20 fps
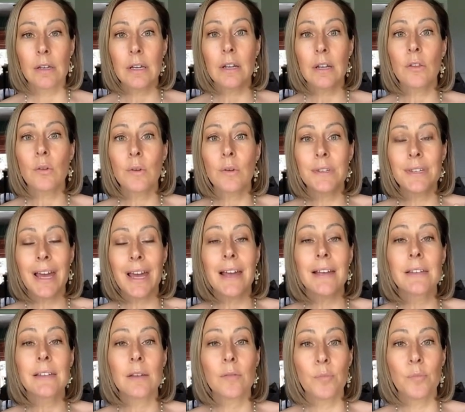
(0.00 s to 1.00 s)
in other words,
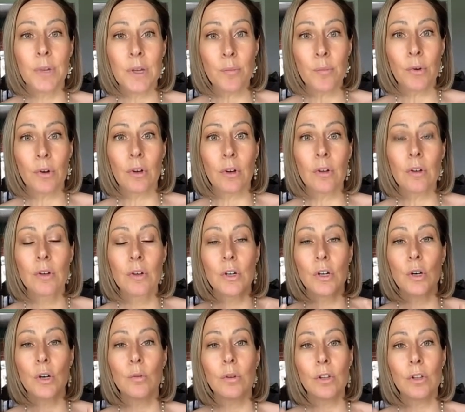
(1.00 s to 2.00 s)
as people
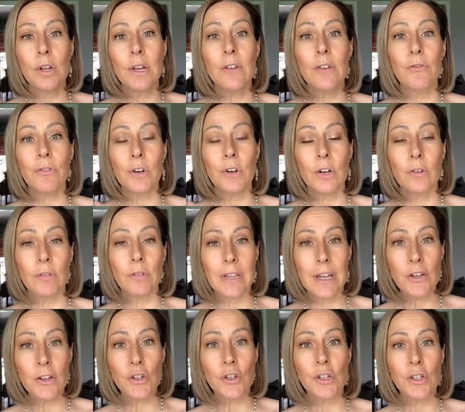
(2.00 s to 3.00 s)
who are looking for a
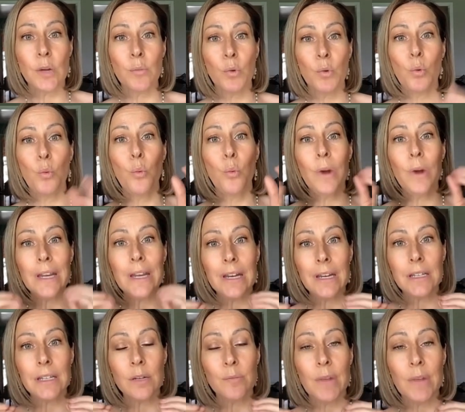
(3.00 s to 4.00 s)
relationship, we
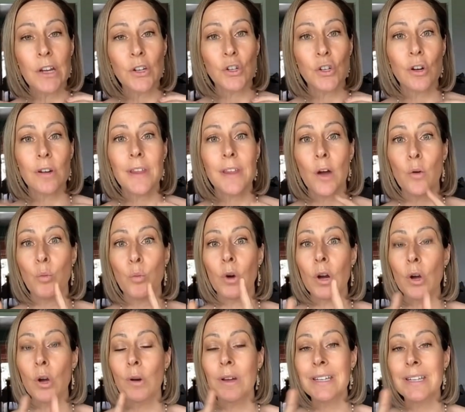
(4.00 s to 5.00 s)
need to make sure that
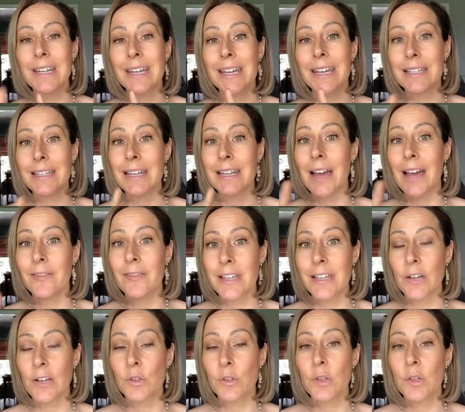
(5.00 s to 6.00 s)
we're going to kiss and have
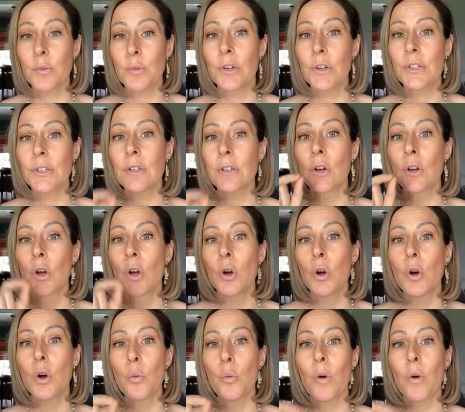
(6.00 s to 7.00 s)
sex with the person
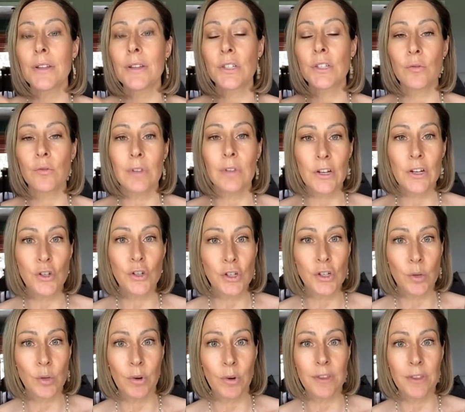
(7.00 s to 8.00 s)
who wants a
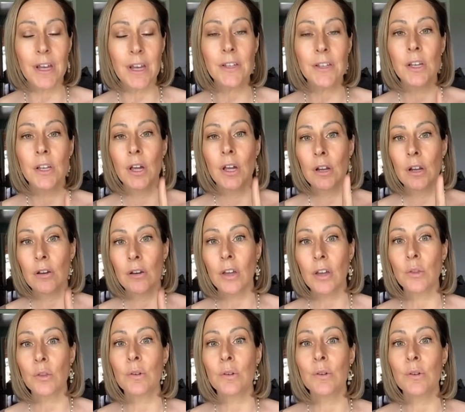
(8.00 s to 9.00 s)
relationship with us,
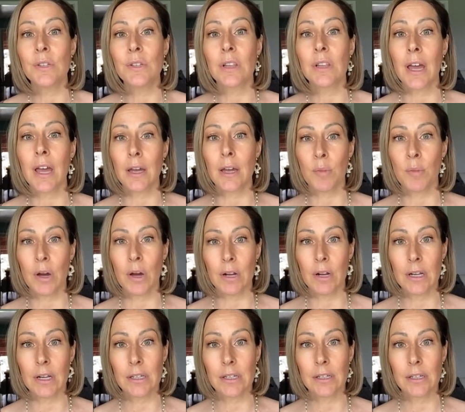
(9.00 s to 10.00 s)
not the one who's lying about
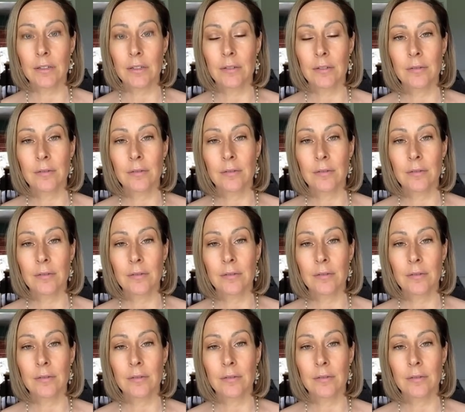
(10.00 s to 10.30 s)
it.